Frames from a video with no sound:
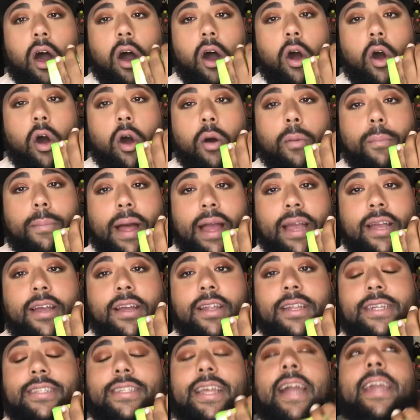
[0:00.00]
Oh my
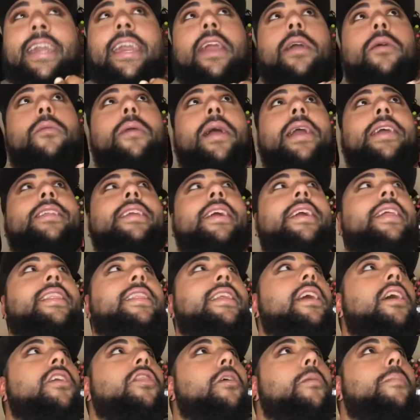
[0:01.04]
goodness, I can't wait to get
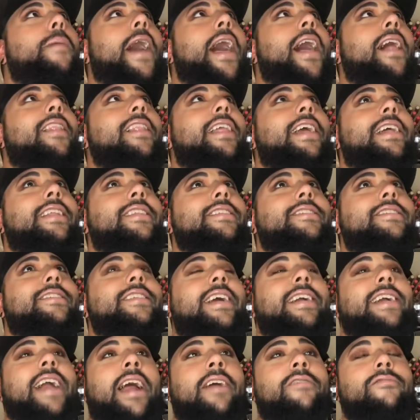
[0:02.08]
the other palettes.
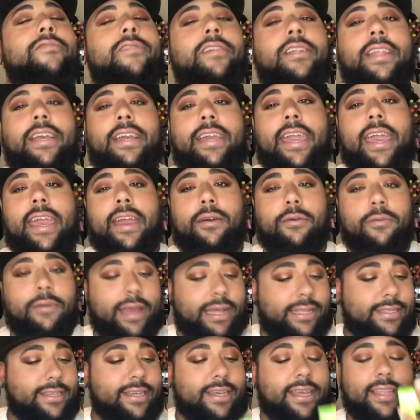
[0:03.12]
Like, I really can't
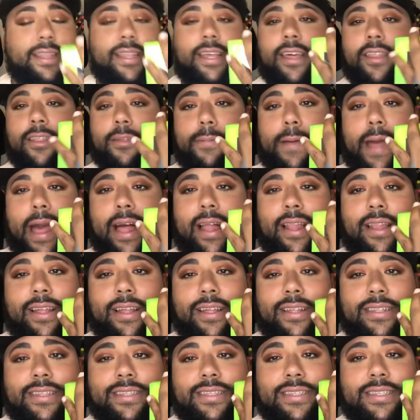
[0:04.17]
wait to get the other
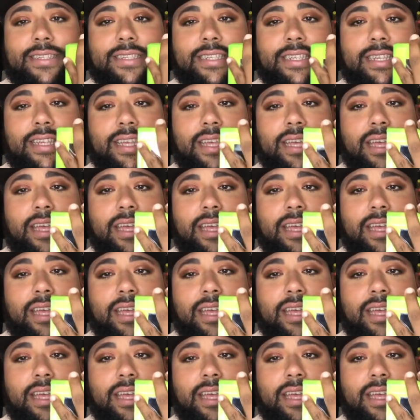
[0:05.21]
palettes.